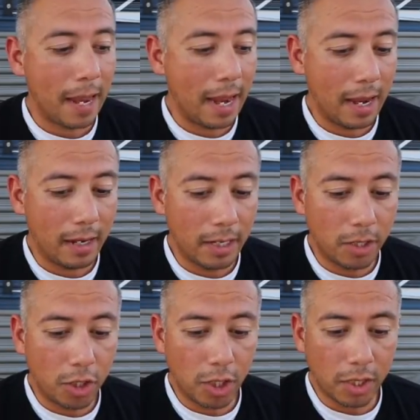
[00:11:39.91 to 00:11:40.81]
And
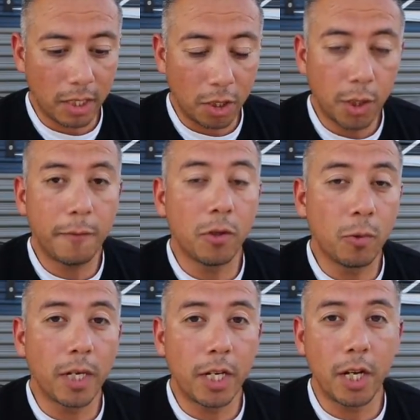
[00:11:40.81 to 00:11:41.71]
it just feels
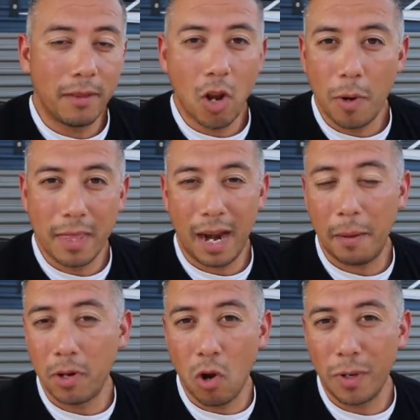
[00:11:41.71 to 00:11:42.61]
really good knowing that
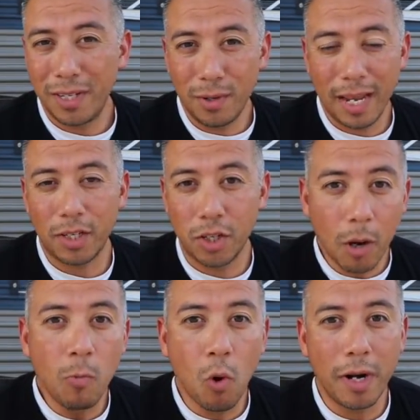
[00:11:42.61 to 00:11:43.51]
I'm going to get
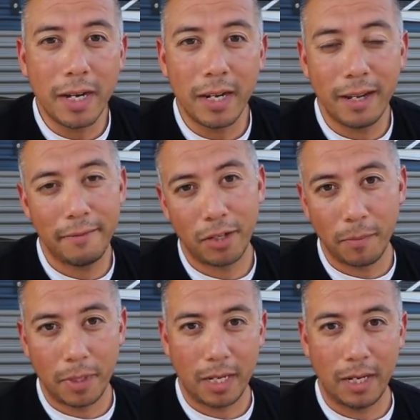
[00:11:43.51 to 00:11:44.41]
some warning if
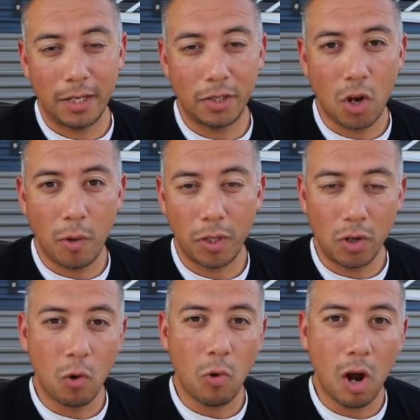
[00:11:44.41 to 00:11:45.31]
something is going to
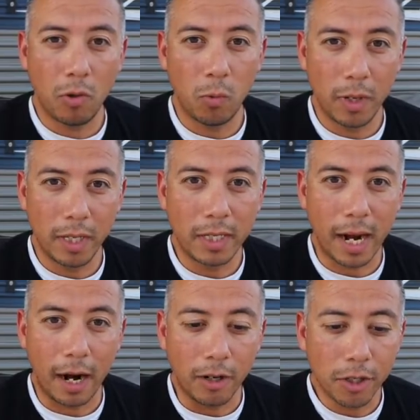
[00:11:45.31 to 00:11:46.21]
go wrong with one of the
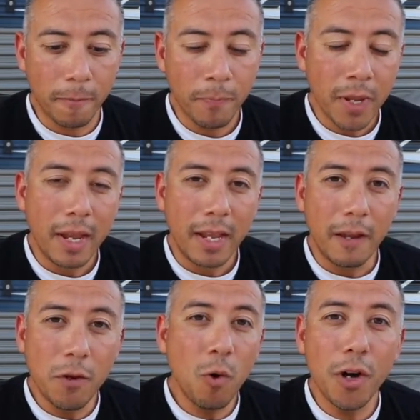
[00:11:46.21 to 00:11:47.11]
tires.
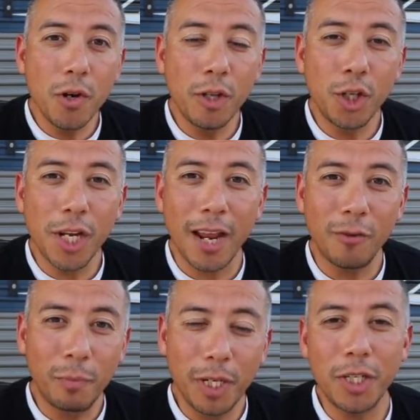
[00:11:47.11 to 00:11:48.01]
If you are new to the
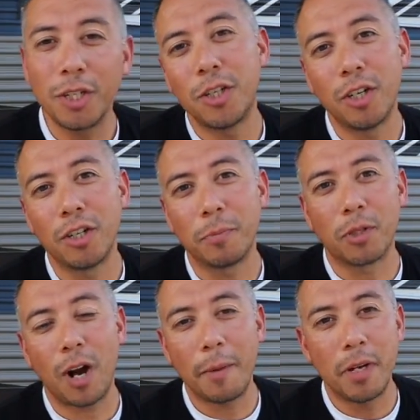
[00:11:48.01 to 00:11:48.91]
channel, please consider
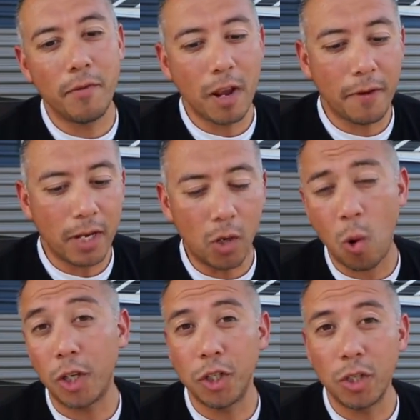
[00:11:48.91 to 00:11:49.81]
subscribing. If you have any
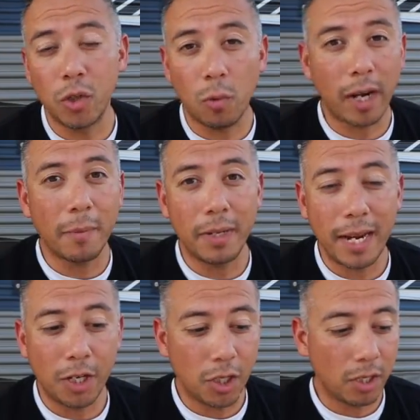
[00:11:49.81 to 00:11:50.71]
questions or
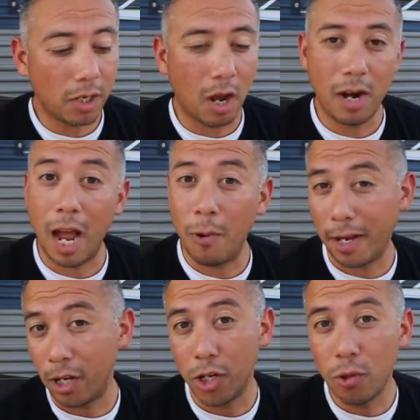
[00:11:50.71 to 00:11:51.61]
recommendations on how I
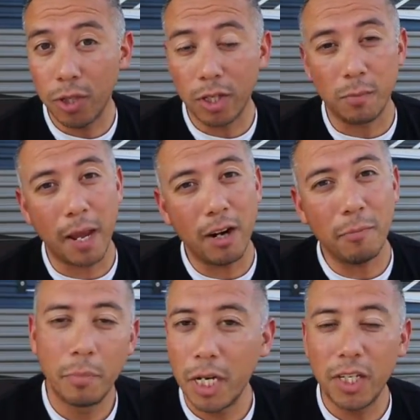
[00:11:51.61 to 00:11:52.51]
can use this better,
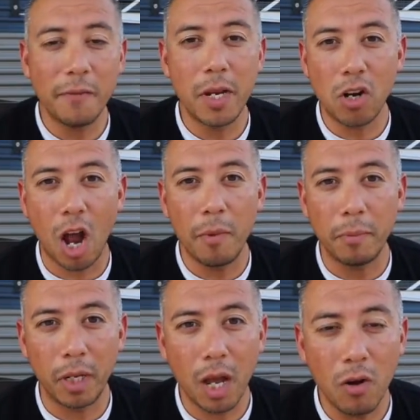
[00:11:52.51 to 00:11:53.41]
please leave me a
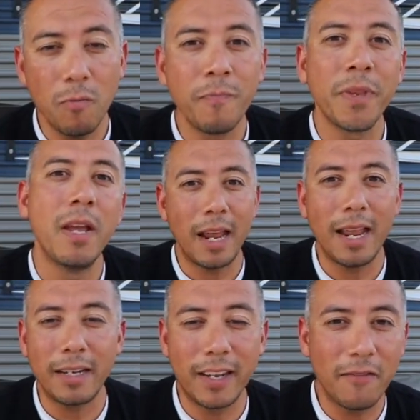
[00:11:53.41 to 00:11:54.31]
comment below
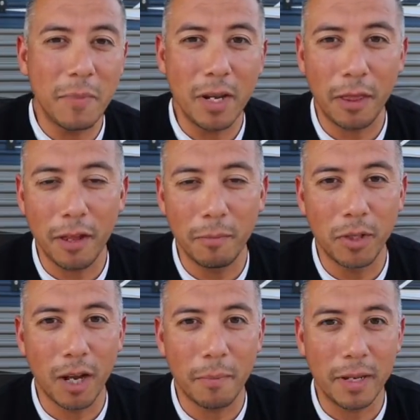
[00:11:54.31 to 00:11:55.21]
and give me a
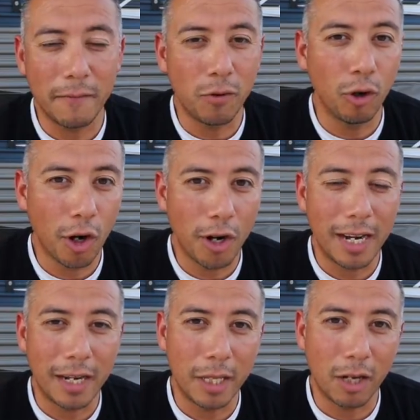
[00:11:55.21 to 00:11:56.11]
thumbs up if you learned
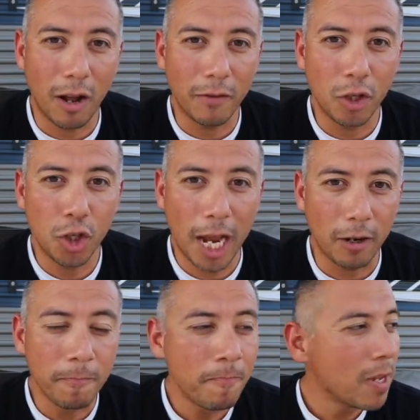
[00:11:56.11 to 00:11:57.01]
anything on this channel.